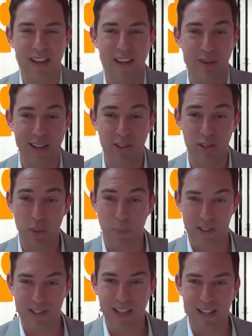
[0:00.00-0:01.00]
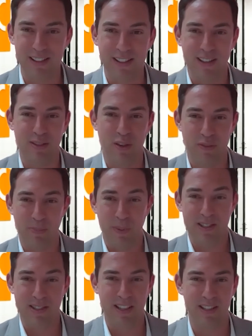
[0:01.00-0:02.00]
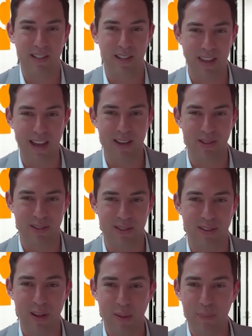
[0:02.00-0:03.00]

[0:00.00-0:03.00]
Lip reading: You're actually protecting yourself by 60,000,